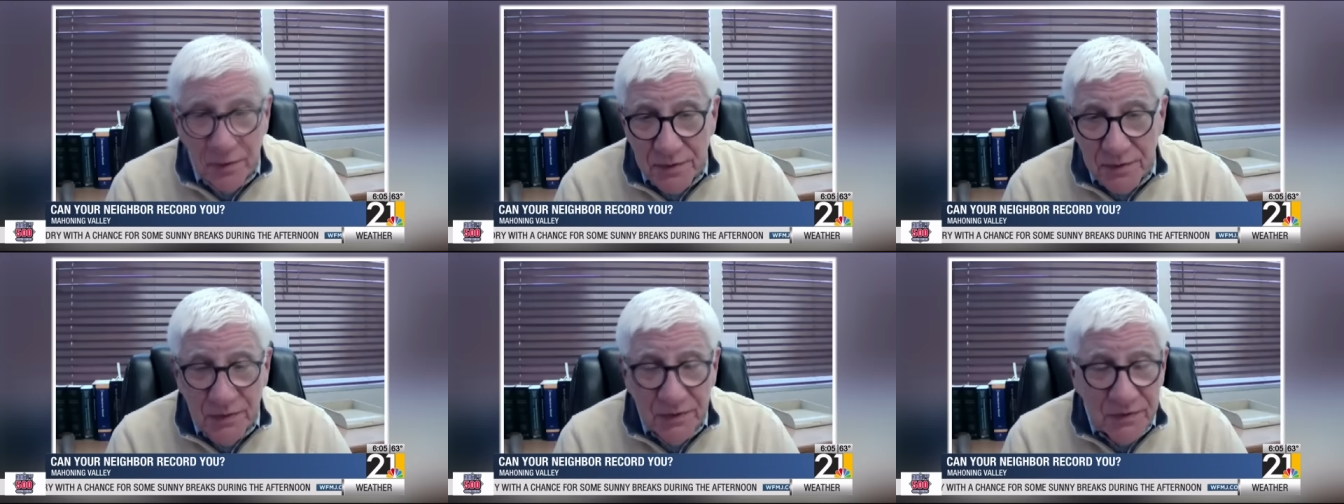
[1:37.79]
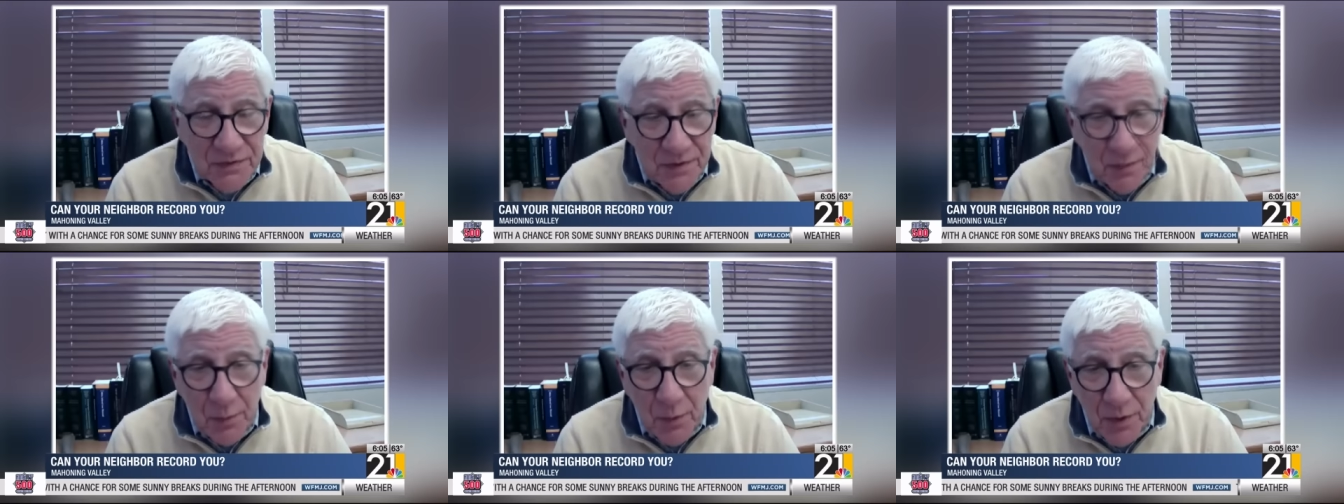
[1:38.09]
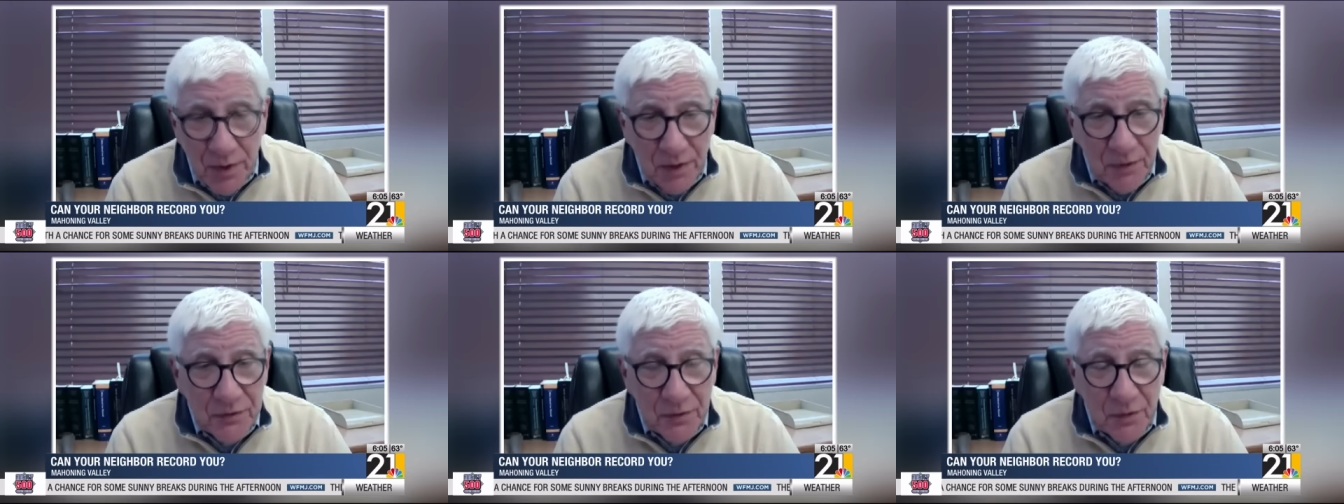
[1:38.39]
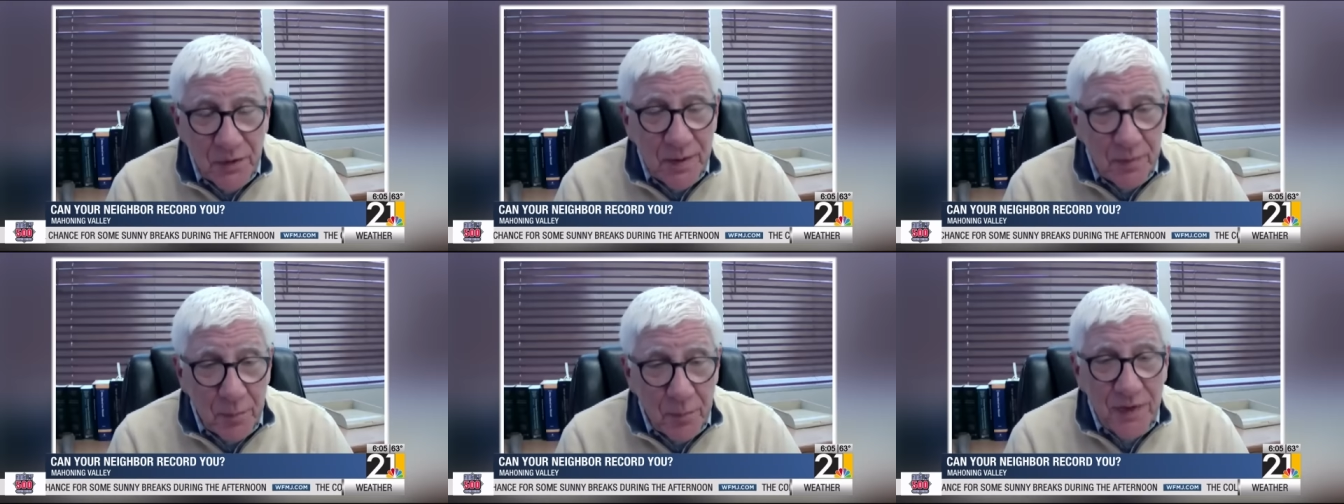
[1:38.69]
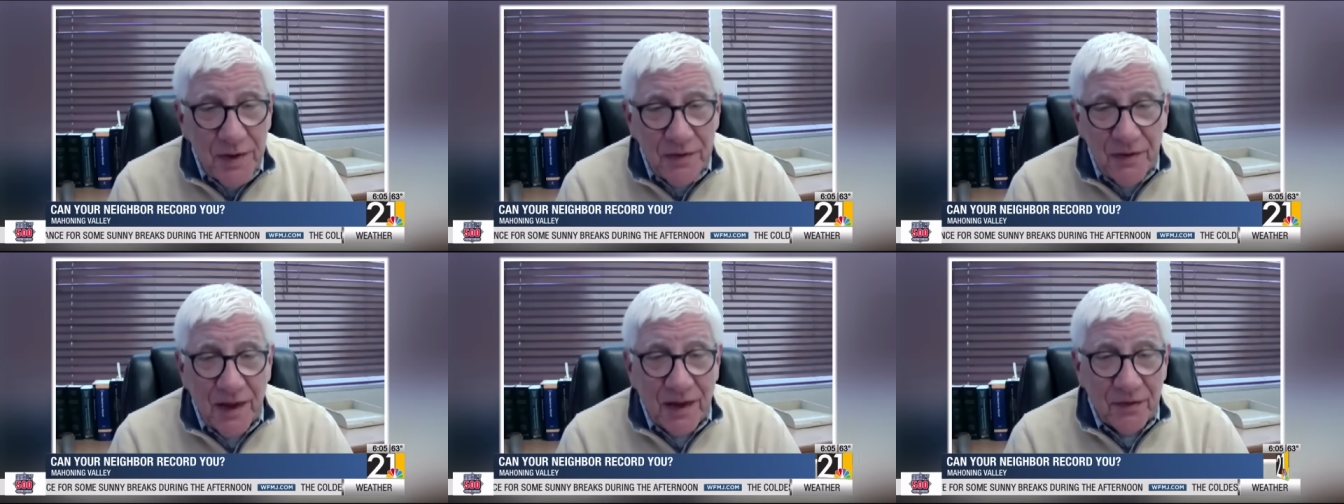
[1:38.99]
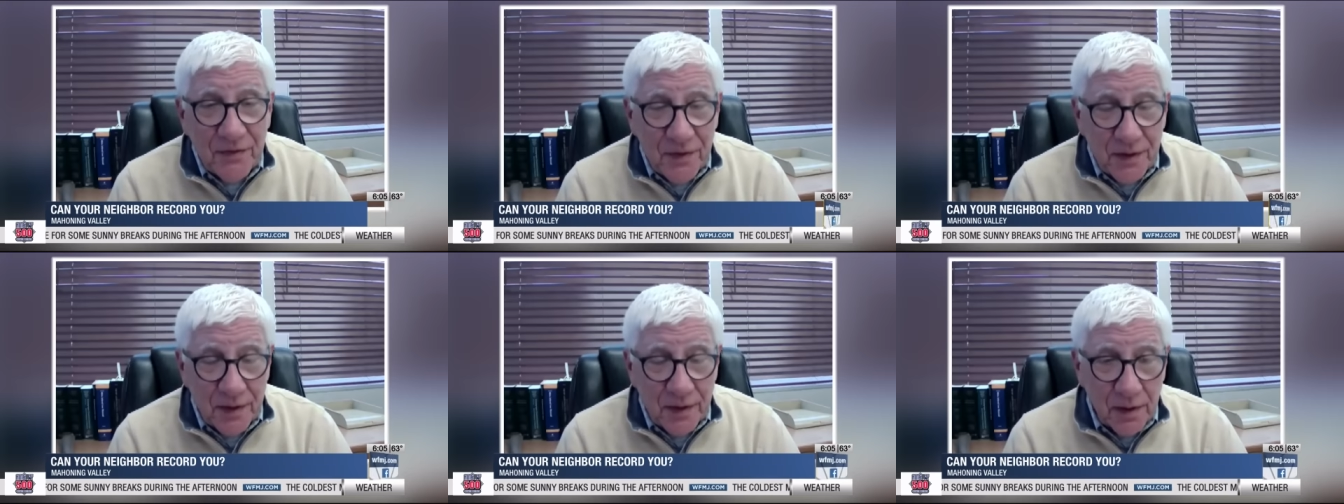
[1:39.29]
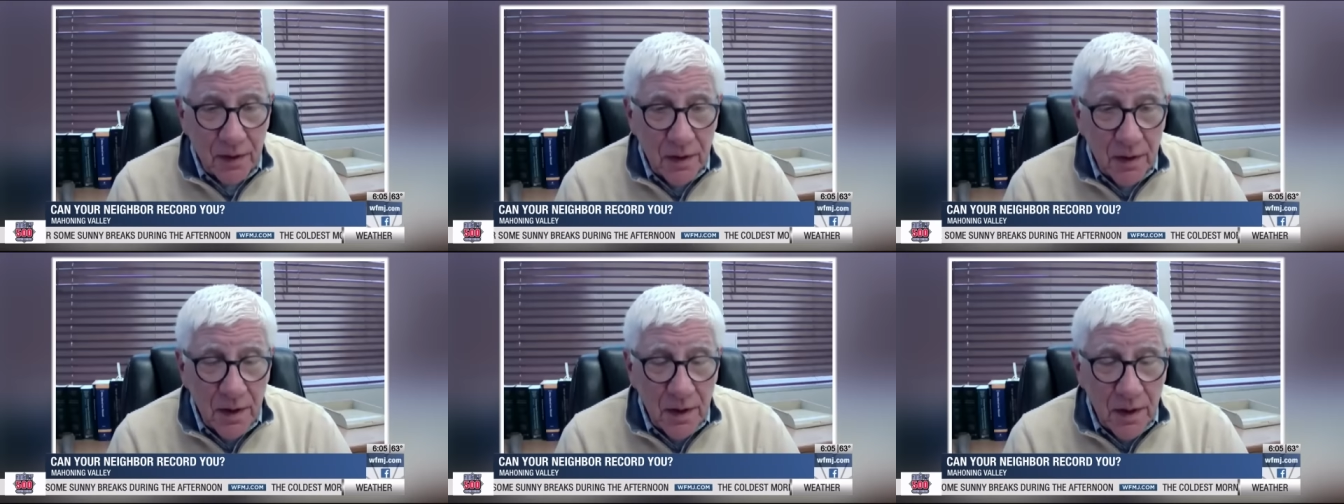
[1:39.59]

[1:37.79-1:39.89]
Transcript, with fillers: Is there somewhere else you can point that thing?